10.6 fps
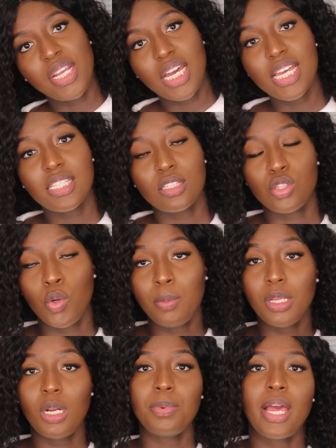guys, so I'm
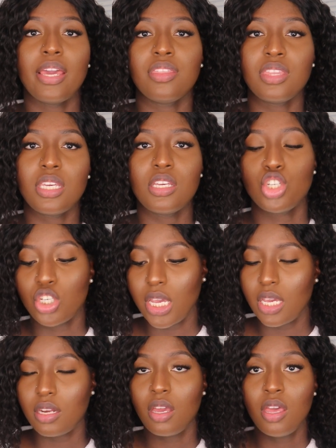gonna apply the
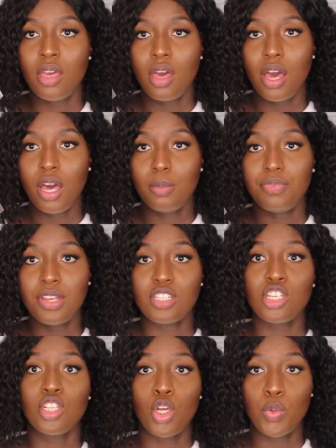shade
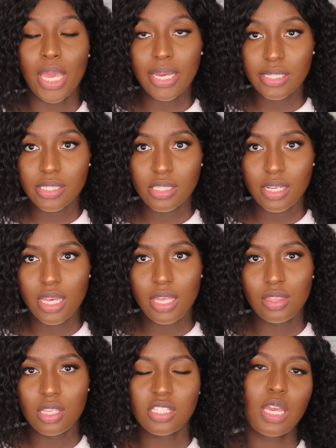Fenty Glow next,
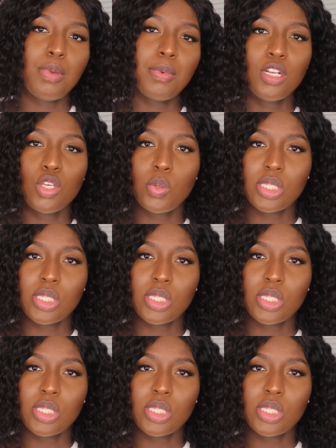and this time I'm gonna use